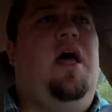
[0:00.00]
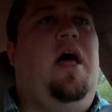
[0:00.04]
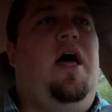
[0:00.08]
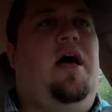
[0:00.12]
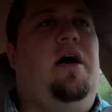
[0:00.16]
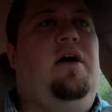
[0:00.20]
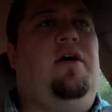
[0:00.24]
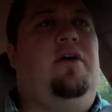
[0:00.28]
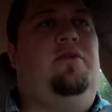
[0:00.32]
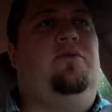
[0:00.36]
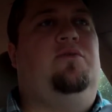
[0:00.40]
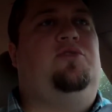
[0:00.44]

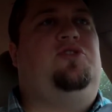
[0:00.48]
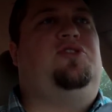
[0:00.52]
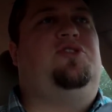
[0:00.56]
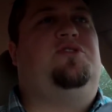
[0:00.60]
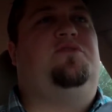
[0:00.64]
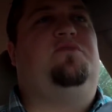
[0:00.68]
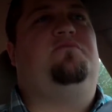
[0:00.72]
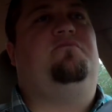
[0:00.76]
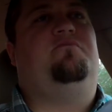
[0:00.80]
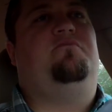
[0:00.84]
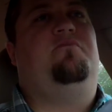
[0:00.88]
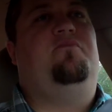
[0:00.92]
it was
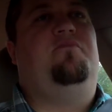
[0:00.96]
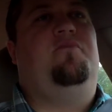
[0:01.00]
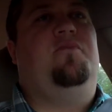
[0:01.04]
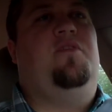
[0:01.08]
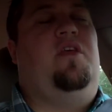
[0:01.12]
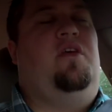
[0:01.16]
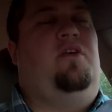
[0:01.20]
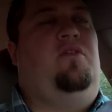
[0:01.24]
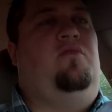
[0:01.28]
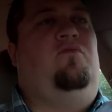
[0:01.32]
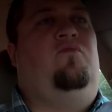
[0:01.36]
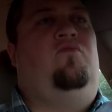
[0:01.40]
just
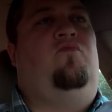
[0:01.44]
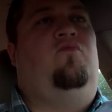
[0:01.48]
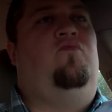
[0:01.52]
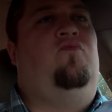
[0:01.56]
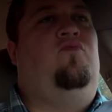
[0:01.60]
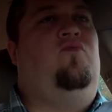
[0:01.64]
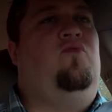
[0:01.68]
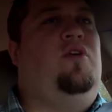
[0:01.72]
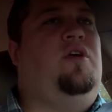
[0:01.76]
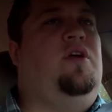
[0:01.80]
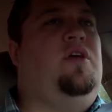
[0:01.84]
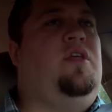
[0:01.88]

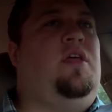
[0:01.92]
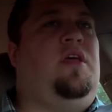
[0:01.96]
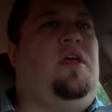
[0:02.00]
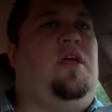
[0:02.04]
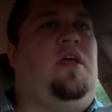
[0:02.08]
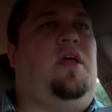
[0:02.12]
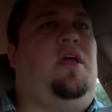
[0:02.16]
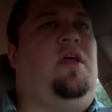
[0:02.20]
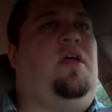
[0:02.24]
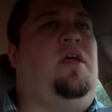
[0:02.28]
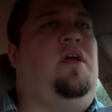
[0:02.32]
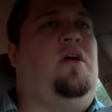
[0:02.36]

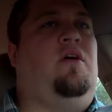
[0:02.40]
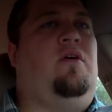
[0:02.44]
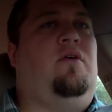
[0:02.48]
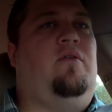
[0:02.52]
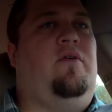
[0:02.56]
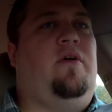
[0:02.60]
really,